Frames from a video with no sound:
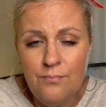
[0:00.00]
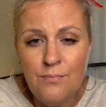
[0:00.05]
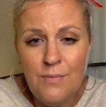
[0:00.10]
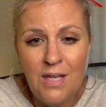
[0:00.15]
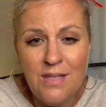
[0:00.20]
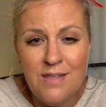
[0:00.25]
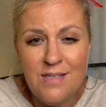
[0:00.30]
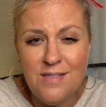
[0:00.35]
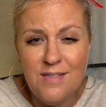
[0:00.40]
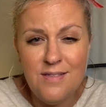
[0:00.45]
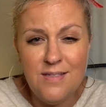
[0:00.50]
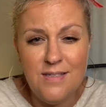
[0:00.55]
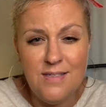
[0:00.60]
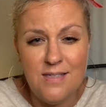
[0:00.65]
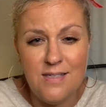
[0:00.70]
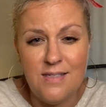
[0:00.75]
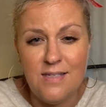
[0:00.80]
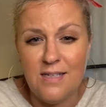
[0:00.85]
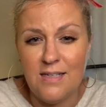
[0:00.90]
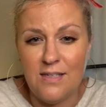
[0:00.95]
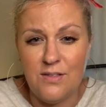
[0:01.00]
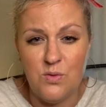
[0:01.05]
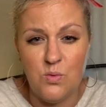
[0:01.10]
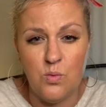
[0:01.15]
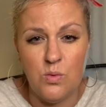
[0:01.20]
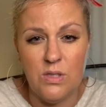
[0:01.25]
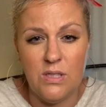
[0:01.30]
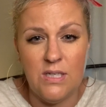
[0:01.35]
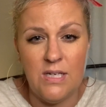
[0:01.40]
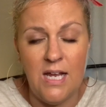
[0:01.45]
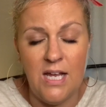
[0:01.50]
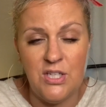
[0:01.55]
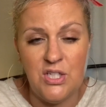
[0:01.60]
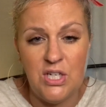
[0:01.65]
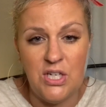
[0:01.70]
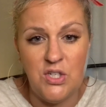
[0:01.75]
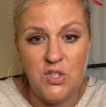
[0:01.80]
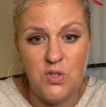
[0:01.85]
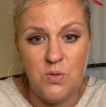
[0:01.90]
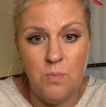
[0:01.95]
This statistic has really not
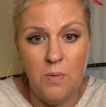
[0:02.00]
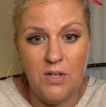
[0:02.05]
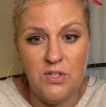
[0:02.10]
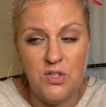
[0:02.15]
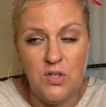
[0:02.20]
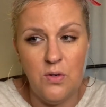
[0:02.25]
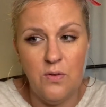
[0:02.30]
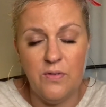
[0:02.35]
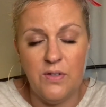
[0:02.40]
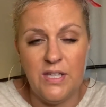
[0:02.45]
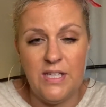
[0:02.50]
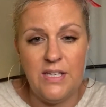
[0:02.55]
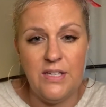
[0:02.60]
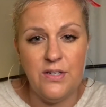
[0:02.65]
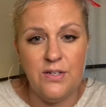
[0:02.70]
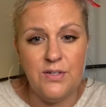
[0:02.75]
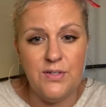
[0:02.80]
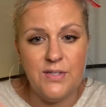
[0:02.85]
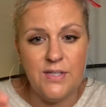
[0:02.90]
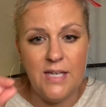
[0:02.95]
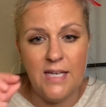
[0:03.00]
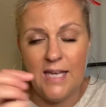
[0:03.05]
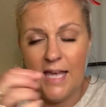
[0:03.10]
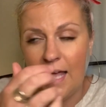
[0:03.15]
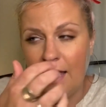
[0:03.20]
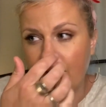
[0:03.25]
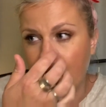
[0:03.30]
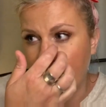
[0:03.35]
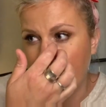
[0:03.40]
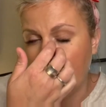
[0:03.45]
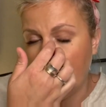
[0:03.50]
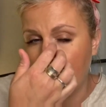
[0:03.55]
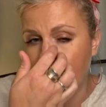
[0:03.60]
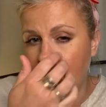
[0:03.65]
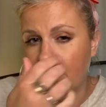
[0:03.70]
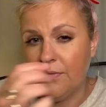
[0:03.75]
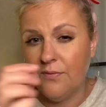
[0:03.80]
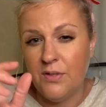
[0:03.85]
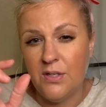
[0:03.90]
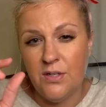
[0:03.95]
changed much over the years. Like every
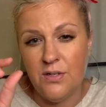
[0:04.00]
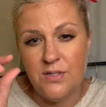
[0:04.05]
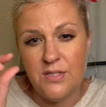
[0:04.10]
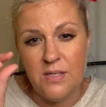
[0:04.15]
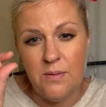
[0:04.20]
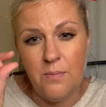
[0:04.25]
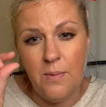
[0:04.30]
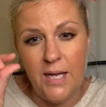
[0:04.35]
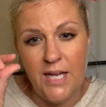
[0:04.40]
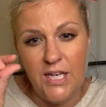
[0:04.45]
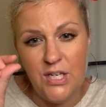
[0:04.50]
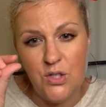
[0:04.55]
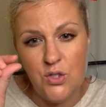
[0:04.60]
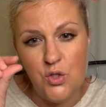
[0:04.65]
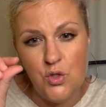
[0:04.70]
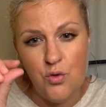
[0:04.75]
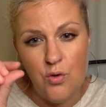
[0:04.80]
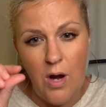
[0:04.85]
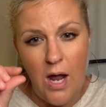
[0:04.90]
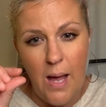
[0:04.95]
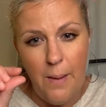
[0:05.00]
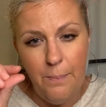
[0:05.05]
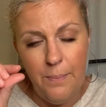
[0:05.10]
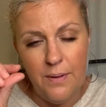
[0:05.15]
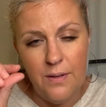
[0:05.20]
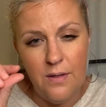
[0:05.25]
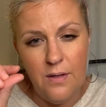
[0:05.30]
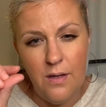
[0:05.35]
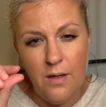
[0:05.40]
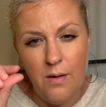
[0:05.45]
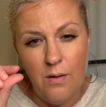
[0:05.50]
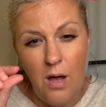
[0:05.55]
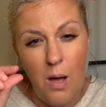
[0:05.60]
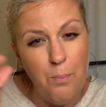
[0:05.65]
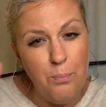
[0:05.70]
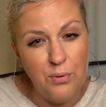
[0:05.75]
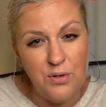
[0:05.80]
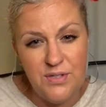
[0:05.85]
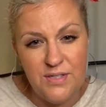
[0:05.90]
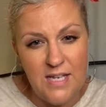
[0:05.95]
couple of years, it might drop a
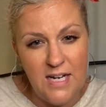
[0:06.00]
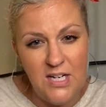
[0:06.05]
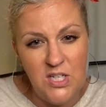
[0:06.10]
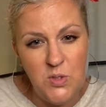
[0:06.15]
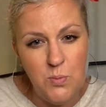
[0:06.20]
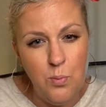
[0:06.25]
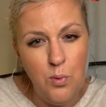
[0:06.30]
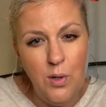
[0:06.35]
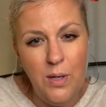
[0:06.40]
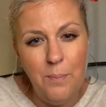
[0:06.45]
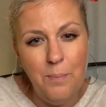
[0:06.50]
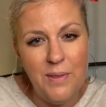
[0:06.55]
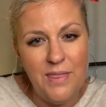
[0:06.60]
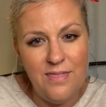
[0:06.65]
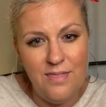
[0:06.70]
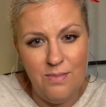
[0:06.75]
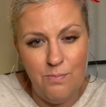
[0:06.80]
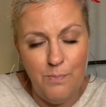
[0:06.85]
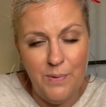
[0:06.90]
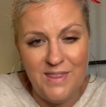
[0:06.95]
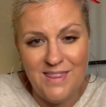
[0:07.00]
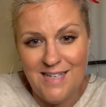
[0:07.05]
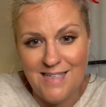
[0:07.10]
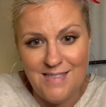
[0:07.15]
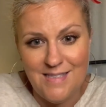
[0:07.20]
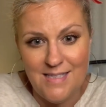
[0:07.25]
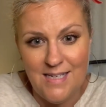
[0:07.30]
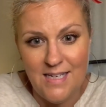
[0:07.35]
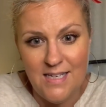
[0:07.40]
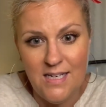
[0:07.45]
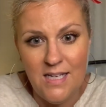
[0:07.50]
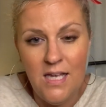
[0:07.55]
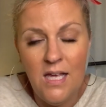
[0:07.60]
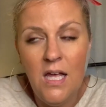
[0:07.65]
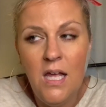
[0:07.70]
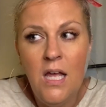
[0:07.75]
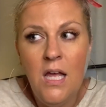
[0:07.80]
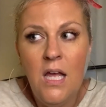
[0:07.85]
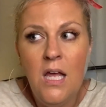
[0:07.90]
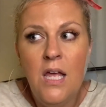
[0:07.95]
percentage point, but that's it.
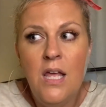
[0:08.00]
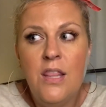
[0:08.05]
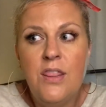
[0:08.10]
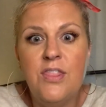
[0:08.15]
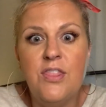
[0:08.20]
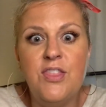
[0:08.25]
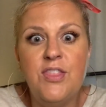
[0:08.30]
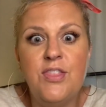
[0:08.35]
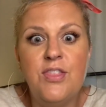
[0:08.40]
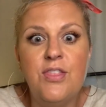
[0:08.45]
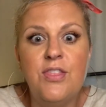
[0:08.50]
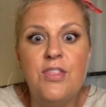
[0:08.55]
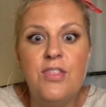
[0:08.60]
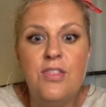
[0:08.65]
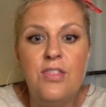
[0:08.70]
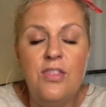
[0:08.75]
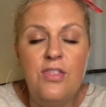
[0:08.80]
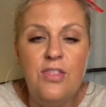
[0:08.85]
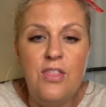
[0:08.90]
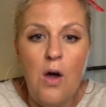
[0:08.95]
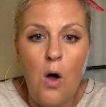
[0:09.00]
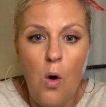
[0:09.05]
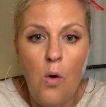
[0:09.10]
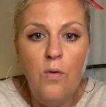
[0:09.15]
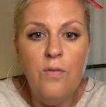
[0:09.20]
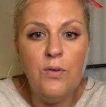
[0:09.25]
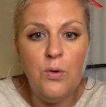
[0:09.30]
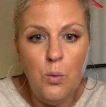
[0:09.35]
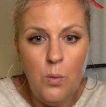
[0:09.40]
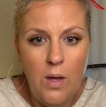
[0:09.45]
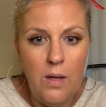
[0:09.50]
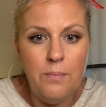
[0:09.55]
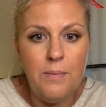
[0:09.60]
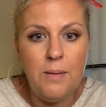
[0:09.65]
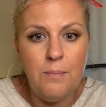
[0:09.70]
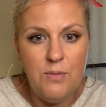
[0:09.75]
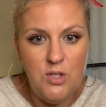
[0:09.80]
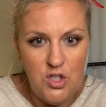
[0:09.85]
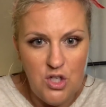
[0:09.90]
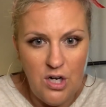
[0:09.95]
The
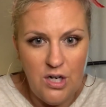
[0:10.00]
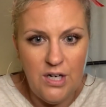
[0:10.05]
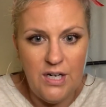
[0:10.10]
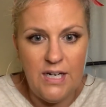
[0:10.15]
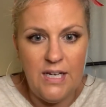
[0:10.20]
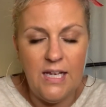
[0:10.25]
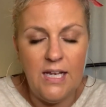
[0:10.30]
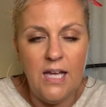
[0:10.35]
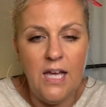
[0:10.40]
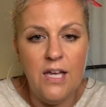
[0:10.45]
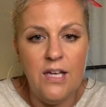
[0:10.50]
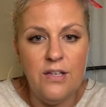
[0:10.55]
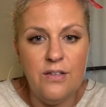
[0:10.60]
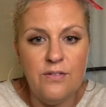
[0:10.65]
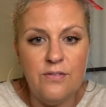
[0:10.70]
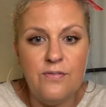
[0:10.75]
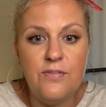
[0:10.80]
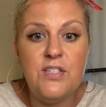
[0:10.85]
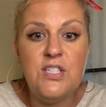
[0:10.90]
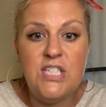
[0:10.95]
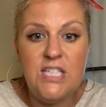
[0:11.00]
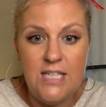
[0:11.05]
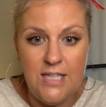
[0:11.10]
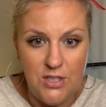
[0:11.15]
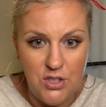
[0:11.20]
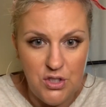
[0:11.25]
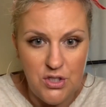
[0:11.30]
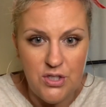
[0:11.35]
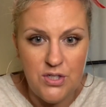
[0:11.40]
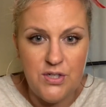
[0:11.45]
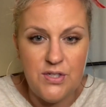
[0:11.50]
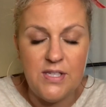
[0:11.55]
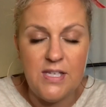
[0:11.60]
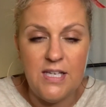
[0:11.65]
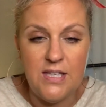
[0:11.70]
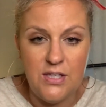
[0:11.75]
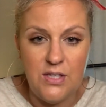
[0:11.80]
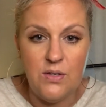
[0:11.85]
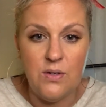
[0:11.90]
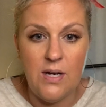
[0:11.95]
overwhelming majority of teachers
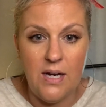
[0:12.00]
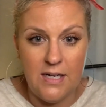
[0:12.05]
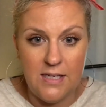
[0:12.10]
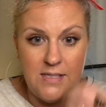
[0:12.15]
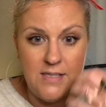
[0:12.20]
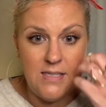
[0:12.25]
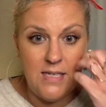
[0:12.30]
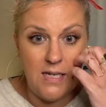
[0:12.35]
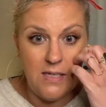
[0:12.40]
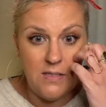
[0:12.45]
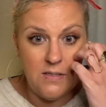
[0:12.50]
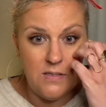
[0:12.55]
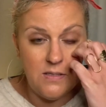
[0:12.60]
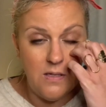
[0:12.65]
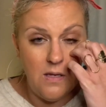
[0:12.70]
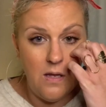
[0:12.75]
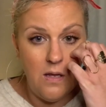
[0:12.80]
in the United States